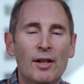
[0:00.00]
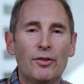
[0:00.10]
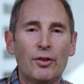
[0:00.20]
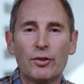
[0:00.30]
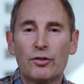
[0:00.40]

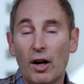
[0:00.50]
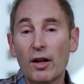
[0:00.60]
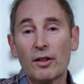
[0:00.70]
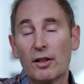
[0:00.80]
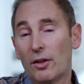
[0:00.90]
So
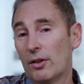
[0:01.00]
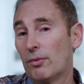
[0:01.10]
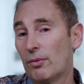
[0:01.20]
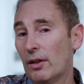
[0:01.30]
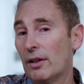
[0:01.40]
it
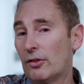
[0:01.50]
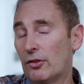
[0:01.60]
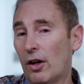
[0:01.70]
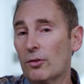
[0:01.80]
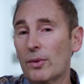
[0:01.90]
really
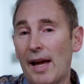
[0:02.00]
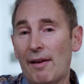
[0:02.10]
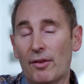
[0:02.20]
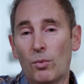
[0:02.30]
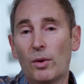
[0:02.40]
starts with
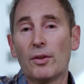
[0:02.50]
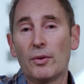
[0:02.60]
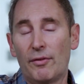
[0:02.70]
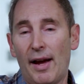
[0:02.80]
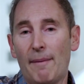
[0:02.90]
having the will to
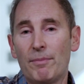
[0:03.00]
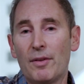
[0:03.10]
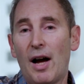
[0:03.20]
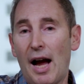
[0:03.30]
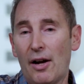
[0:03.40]
invent,
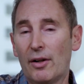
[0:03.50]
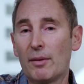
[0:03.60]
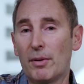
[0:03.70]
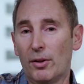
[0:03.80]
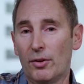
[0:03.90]
hiring
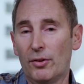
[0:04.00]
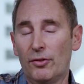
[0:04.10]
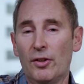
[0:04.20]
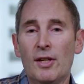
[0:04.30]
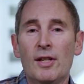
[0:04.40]

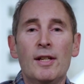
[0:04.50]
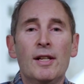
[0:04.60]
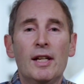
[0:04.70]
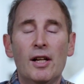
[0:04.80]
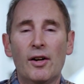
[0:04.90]
builders,
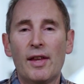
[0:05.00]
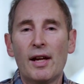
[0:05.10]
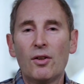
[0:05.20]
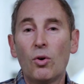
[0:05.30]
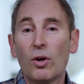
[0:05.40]
and
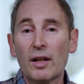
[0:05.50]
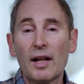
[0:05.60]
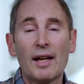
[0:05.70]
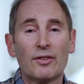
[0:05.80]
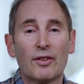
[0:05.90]
then
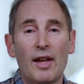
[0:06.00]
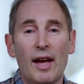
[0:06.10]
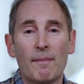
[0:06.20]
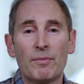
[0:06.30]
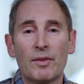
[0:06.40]
organizing them